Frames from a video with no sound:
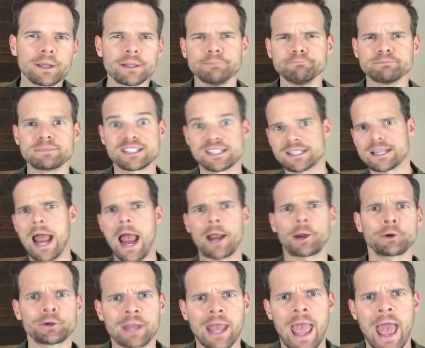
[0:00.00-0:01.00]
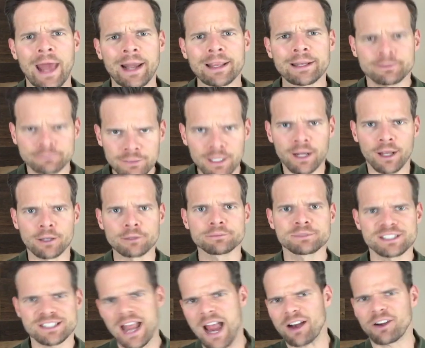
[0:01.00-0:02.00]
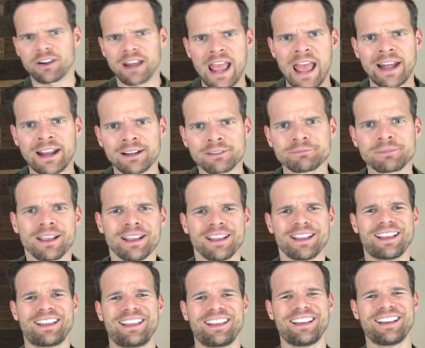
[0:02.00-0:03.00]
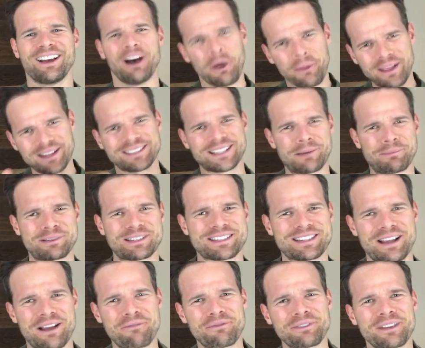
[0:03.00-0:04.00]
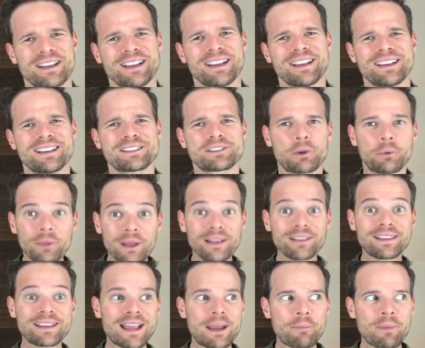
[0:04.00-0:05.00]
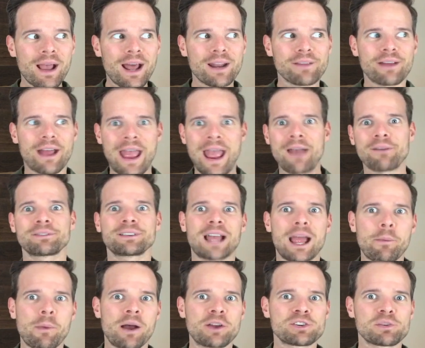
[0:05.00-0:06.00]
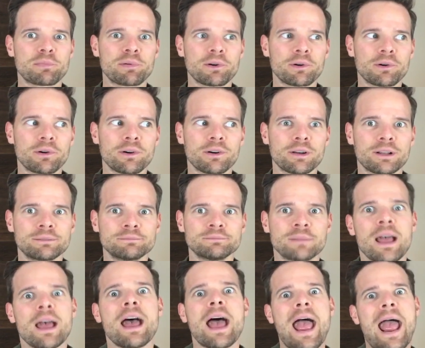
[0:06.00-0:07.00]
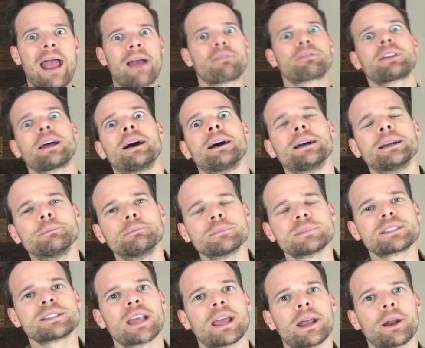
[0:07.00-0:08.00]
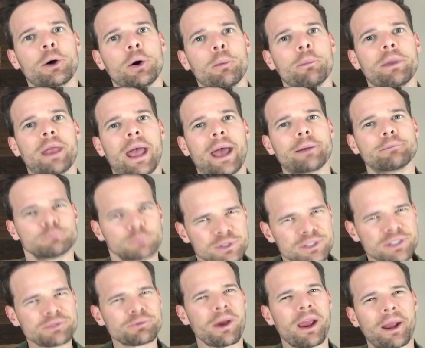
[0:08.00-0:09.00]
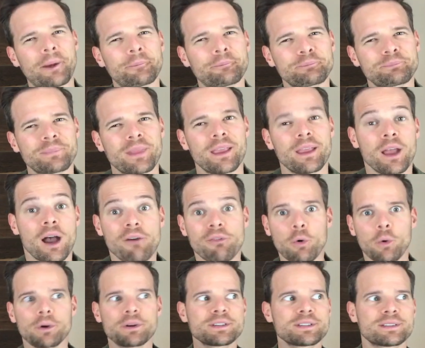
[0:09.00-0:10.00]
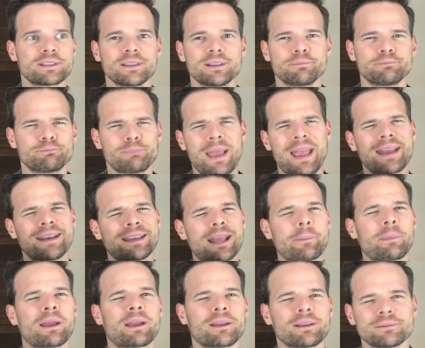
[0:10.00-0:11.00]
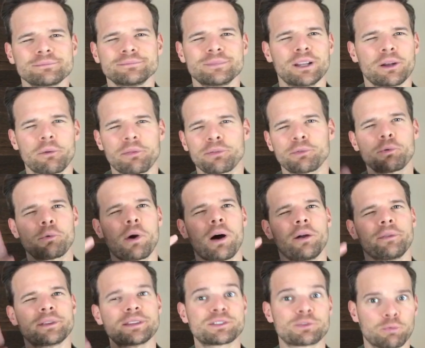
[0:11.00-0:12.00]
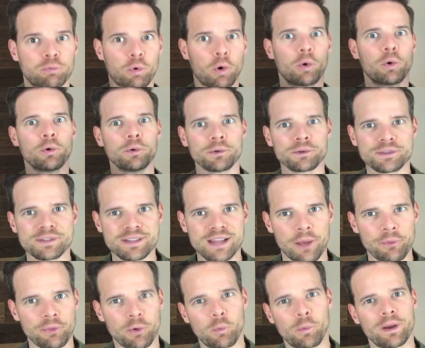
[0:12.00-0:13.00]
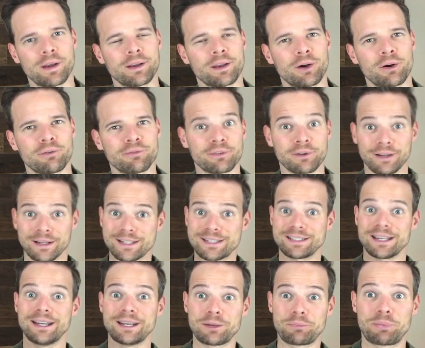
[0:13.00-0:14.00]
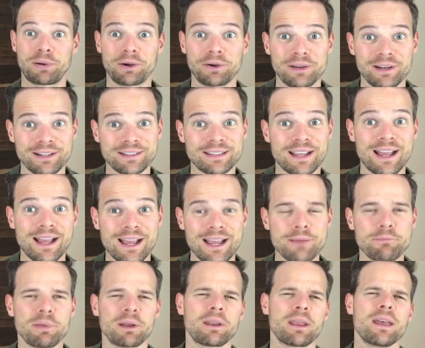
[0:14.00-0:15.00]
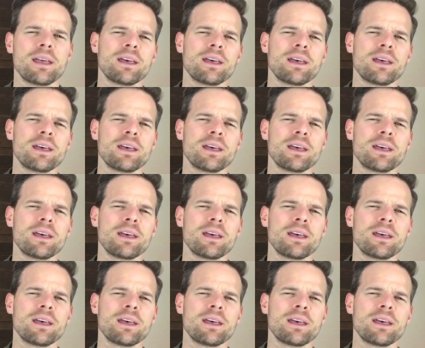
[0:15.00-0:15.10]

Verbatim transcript: and soccer dadding, you know, soccer dadding, all that type of stuff. So lately I'm kind of a half-time entrepreneur and half-time stay-at-home dad, which is great. Of course, the pandemic, you know, threw all these roles out the window for an extended period of time, but